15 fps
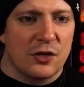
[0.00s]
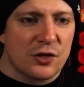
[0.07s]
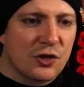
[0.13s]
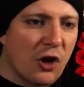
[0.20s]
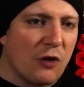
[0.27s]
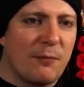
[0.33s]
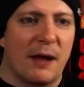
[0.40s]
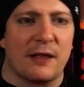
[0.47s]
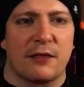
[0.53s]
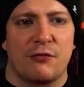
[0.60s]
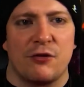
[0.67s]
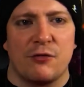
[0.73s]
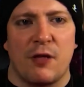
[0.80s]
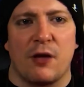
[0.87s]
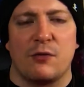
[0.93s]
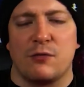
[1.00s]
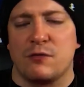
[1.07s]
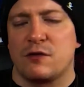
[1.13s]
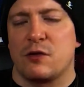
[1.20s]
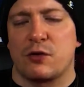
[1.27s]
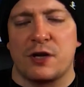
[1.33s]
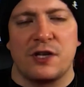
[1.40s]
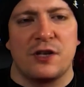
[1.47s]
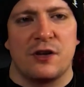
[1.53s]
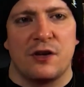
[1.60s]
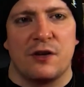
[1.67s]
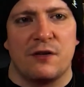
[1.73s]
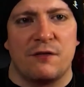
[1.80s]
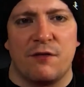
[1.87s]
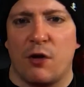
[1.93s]
Go back through those, look at
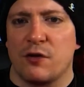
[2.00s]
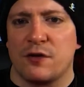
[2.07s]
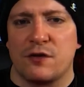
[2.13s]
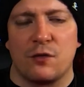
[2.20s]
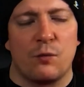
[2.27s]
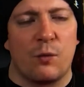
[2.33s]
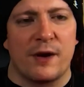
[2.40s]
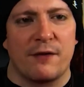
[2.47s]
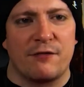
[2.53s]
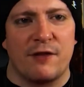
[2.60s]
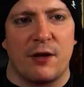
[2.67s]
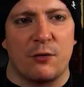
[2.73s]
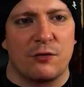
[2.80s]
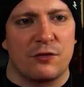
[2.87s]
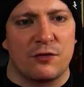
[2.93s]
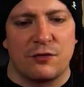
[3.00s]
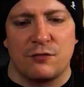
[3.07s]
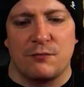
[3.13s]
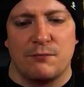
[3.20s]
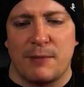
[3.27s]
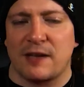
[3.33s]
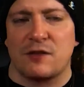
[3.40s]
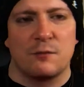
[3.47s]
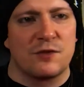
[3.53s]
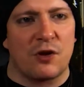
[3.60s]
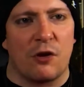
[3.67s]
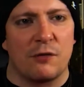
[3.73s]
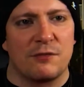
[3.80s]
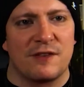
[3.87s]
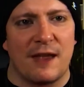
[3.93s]
your VODs and whatever else. Make some
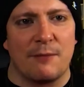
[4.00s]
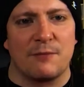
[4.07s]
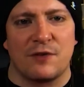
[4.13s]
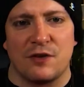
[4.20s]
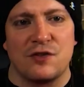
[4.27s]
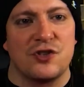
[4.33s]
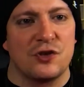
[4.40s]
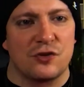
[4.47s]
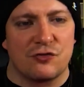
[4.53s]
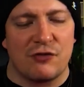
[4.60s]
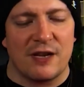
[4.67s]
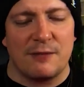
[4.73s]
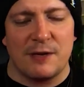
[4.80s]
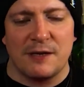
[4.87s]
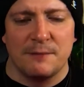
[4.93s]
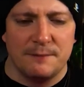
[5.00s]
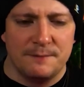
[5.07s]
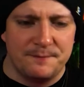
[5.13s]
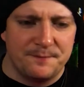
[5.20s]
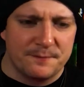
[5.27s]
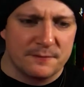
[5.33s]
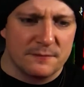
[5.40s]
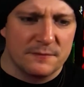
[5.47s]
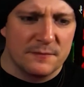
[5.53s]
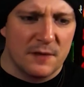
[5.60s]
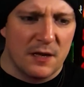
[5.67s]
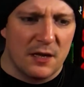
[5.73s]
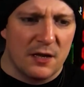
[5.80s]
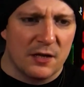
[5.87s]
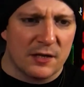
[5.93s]
timestamps as you're streaming.
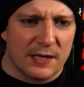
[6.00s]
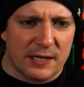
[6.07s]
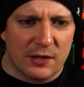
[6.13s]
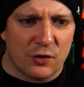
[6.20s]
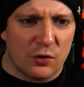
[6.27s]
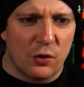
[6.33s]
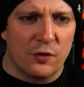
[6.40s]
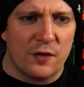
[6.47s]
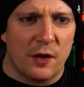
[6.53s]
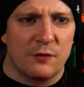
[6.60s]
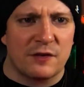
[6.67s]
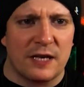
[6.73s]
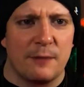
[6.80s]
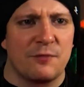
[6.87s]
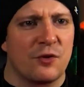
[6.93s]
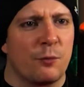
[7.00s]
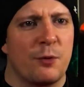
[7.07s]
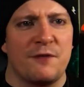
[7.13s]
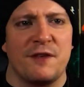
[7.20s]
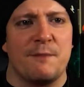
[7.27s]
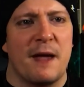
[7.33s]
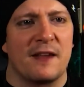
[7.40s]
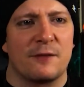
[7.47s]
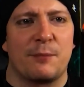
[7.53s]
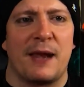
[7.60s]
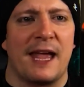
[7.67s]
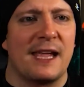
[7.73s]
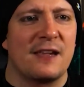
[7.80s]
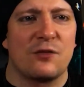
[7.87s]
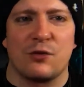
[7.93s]
Cut those clips up of your best
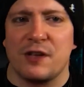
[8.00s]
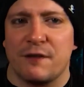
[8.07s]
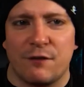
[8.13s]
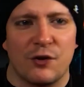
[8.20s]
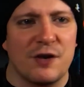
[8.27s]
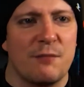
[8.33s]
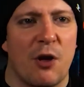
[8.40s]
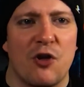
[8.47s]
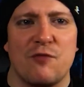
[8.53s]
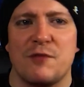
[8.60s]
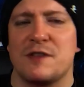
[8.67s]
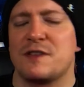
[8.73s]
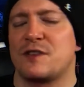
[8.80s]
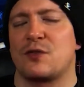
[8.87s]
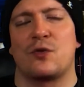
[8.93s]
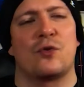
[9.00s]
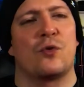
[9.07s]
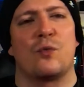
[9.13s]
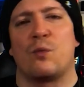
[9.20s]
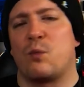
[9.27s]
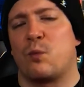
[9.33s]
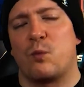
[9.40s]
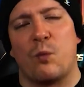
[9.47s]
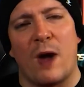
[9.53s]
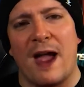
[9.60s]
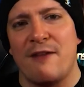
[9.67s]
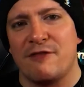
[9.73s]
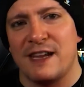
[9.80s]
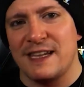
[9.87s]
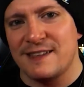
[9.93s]
plays or your funny moments or
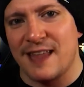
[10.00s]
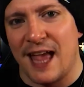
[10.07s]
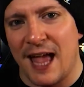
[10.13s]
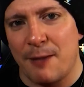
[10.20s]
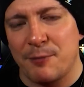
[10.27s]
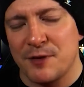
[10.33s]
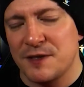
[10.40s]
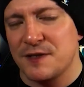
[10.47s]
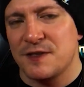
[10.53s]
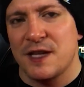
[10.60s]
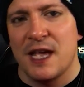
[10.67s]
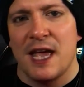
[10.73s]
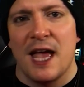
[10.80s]
whatever it is that happens,